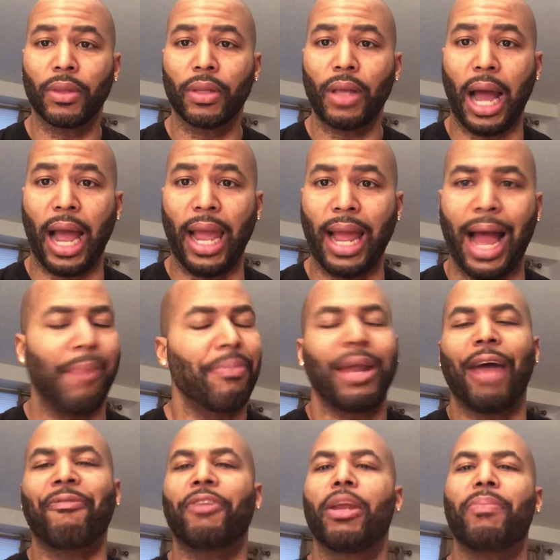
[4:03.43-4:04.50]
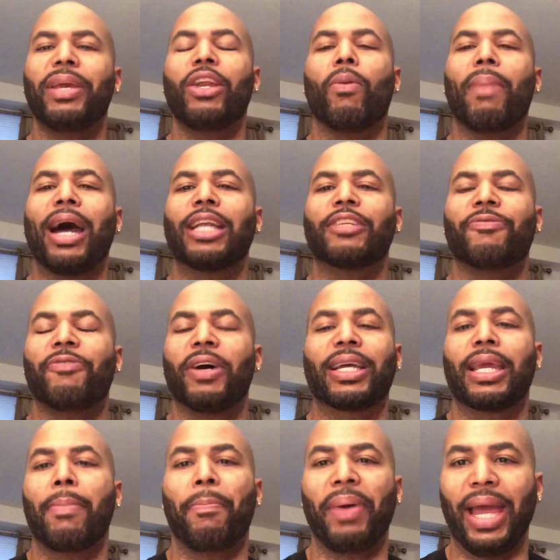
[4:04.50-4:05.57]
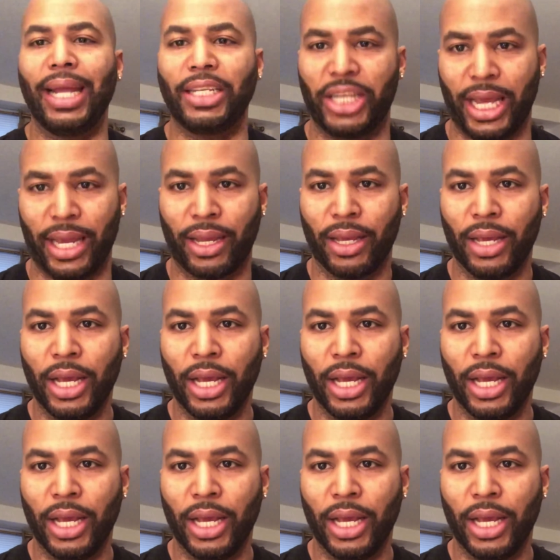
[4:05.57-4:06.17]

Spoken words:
Alright, I'm not finna be nobody's fucking paycheck.